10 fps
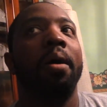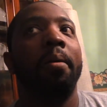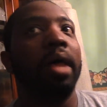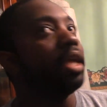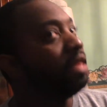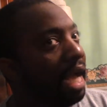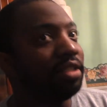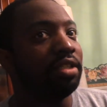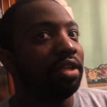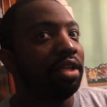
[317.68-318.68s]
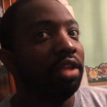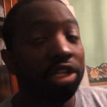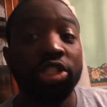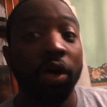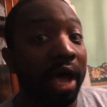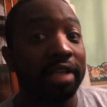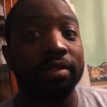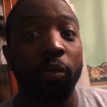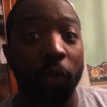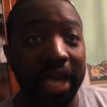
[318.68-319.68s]
Like, that's, this show has
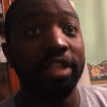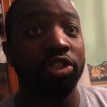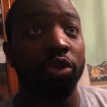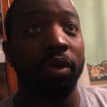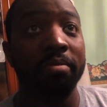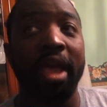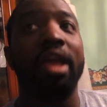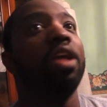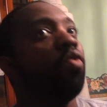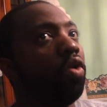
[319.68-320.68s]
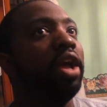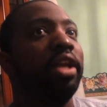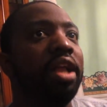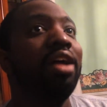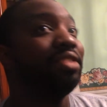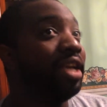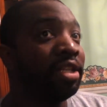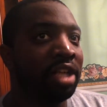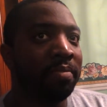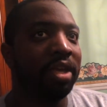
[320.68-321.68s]
some weight to it, man. It really does, and
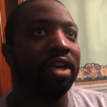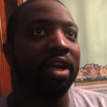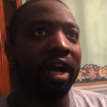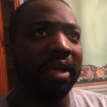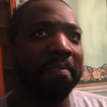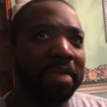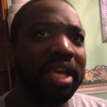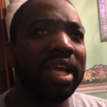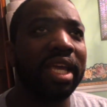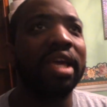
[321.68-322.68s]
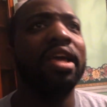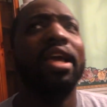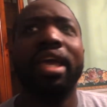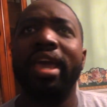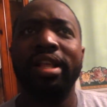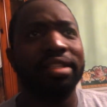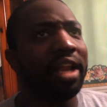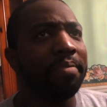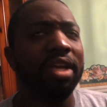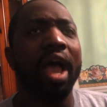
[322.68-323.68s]
it's going to be comedic, and it's going
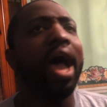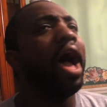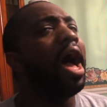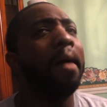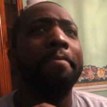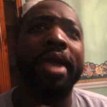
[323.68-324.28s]
to be, I'm